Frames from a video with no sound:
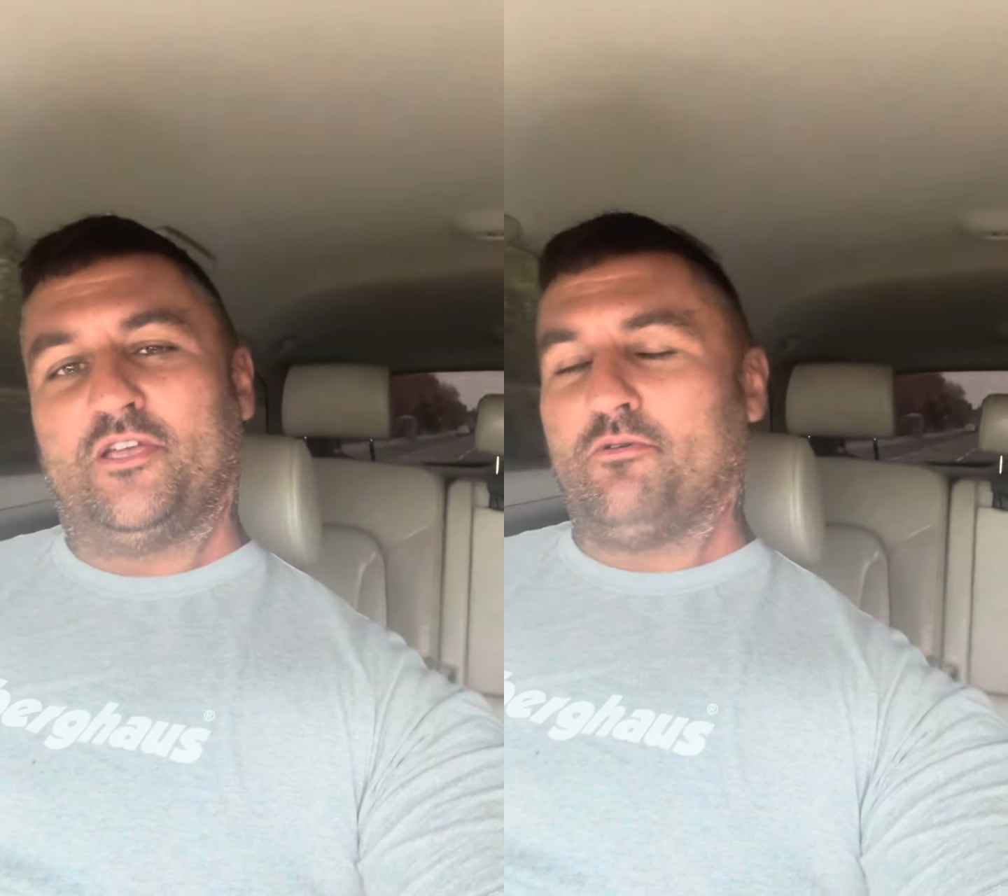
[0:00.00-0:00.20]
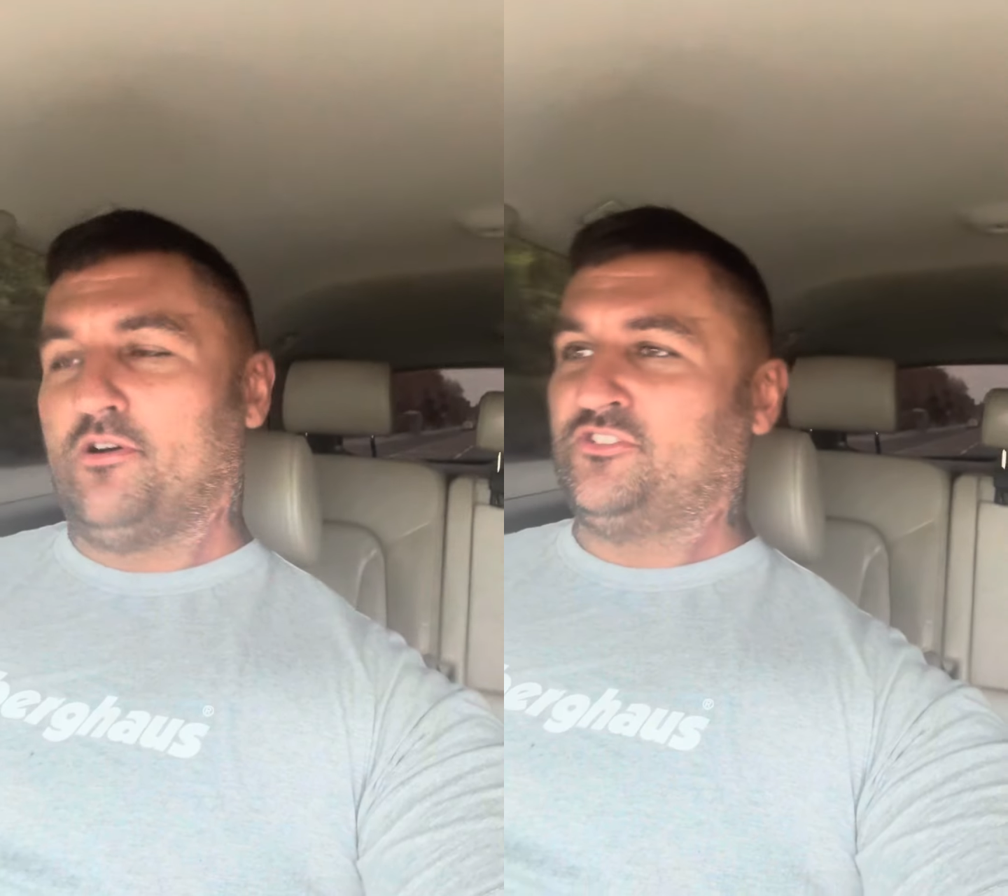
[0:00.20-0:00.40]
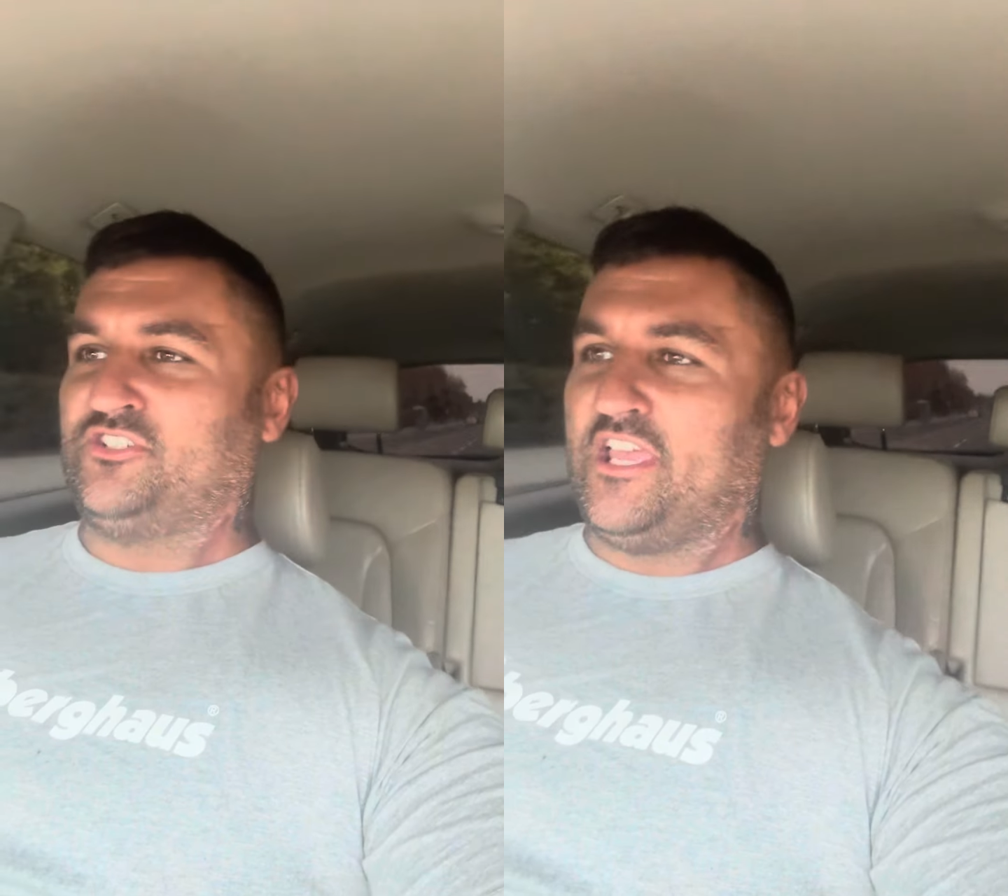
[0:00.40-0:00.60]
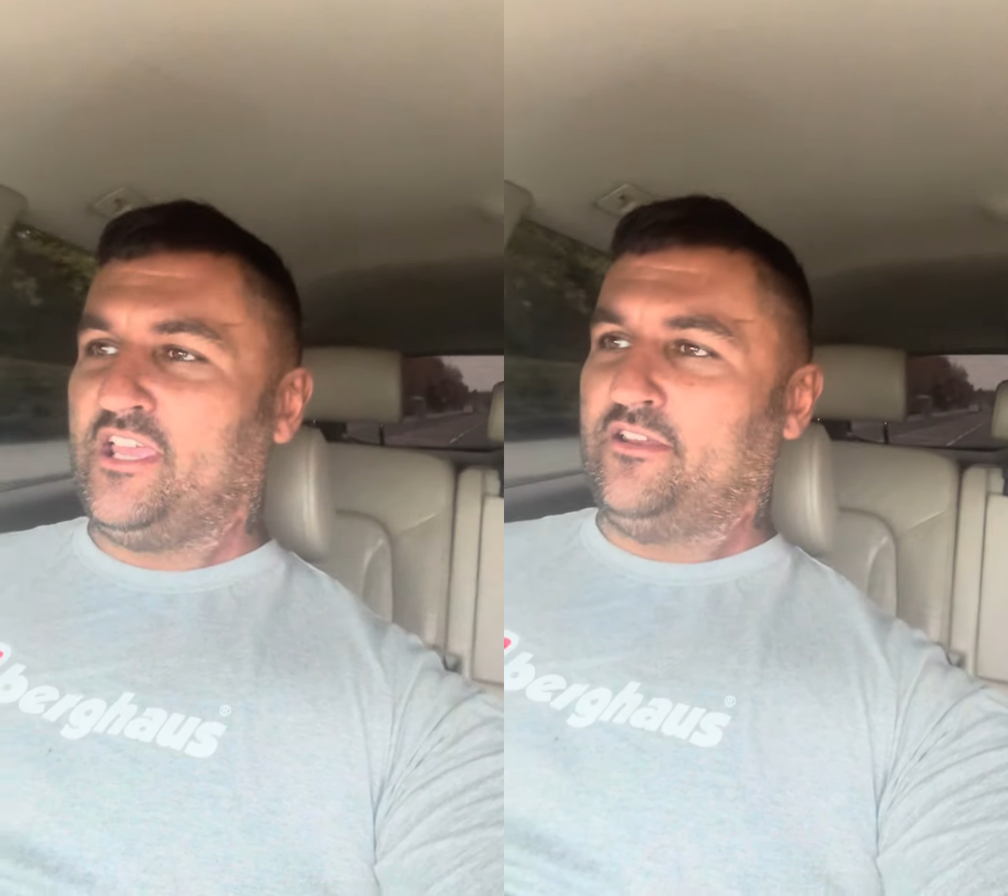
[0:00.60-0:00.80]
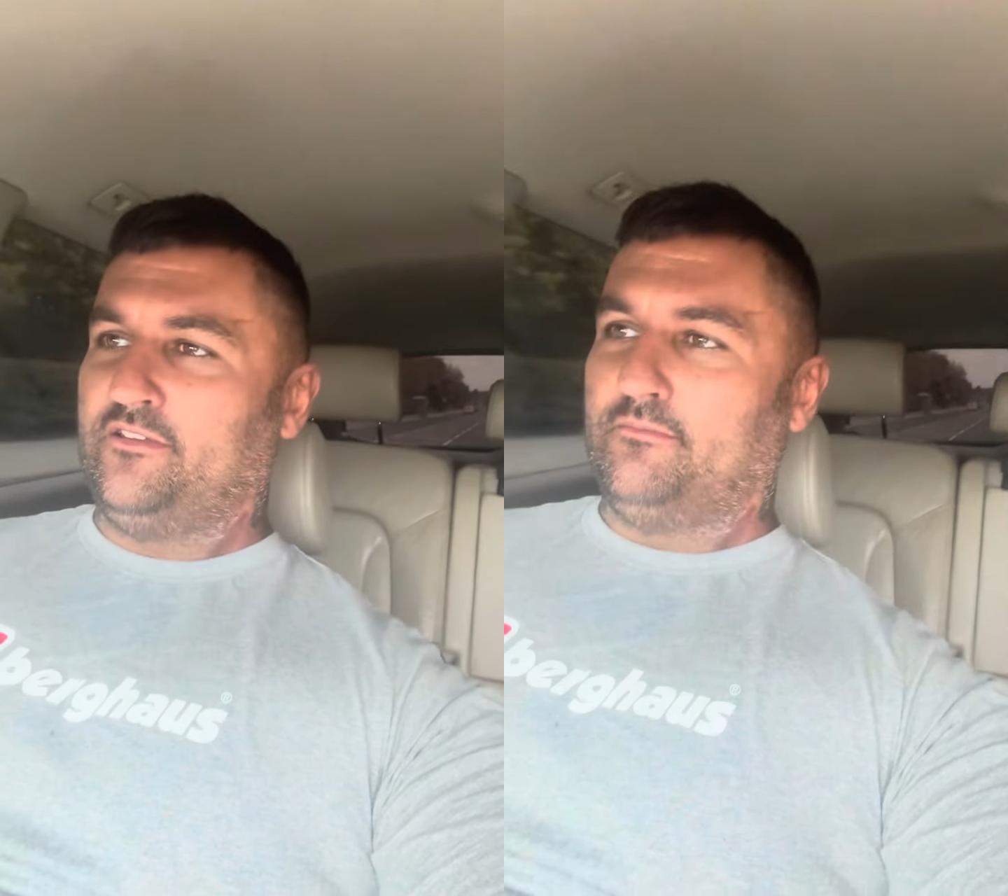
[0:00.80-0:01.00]
were
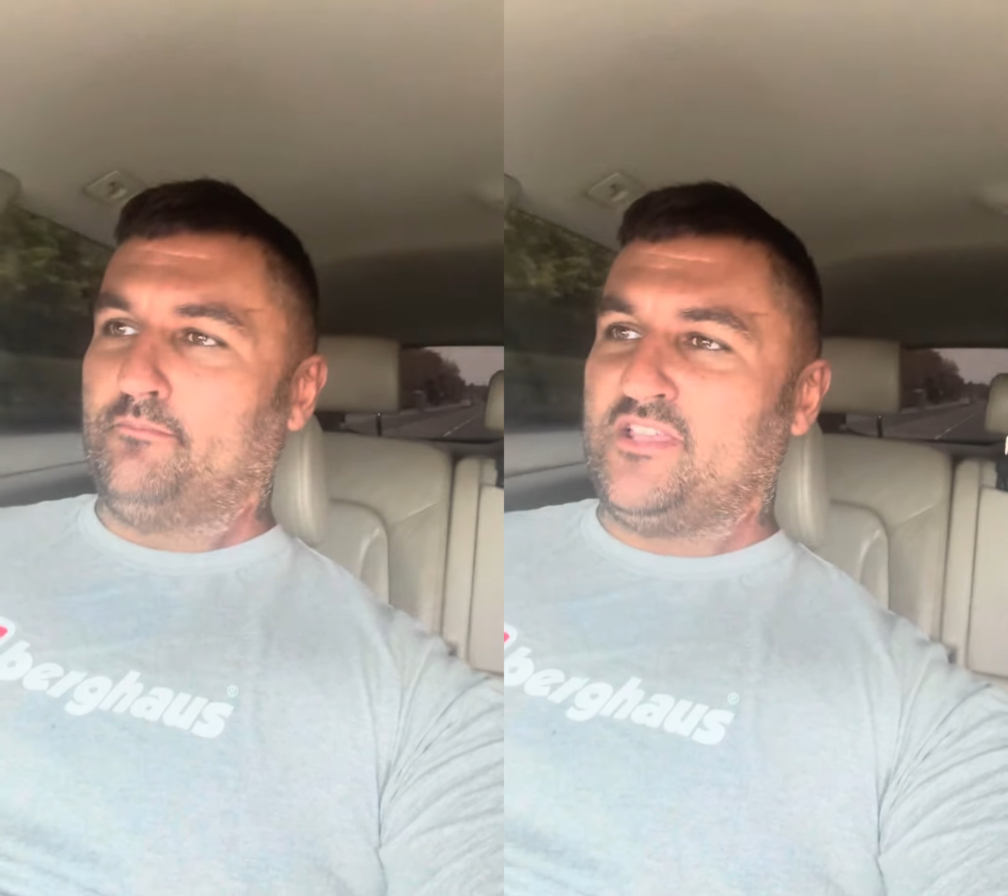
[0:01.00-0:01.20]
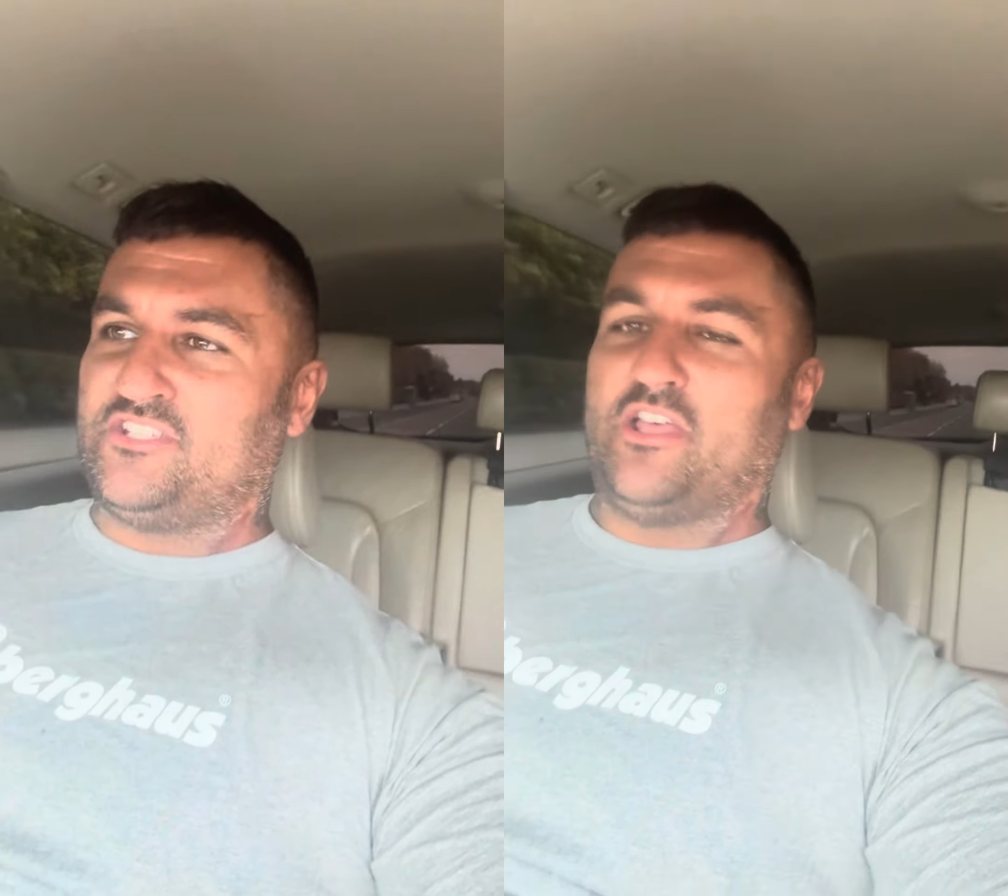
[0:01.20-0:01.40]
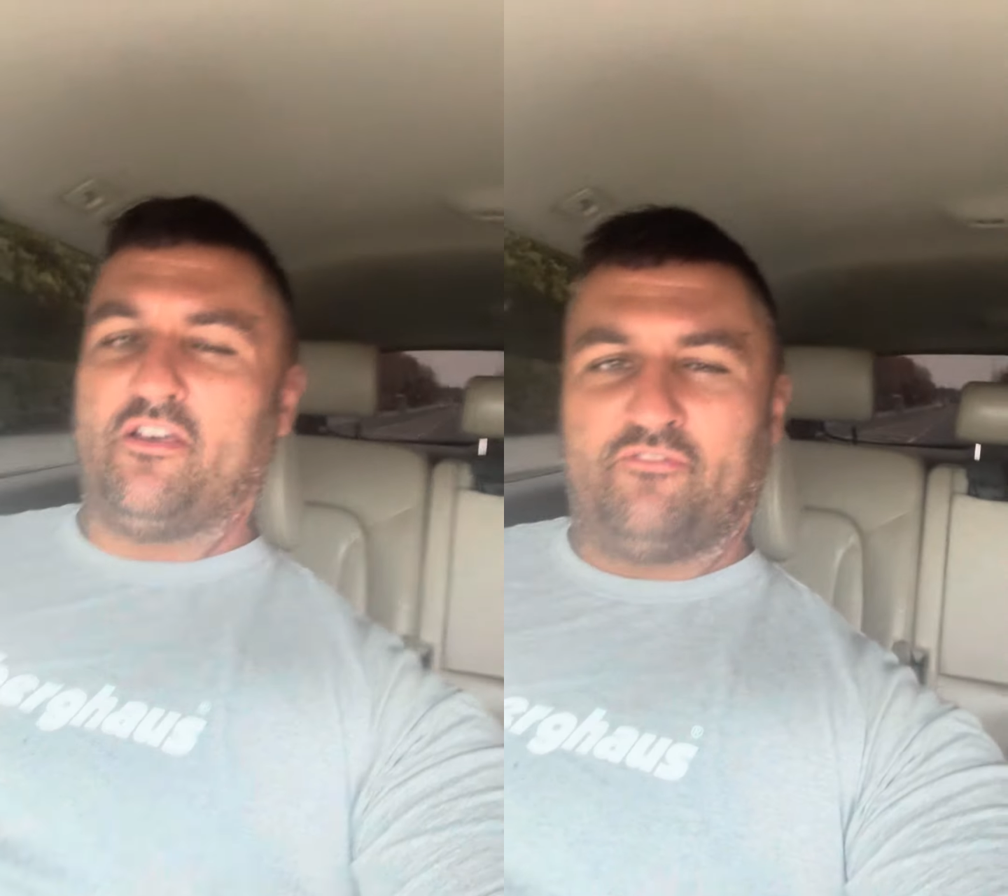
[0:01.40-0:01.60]
saying, Mr.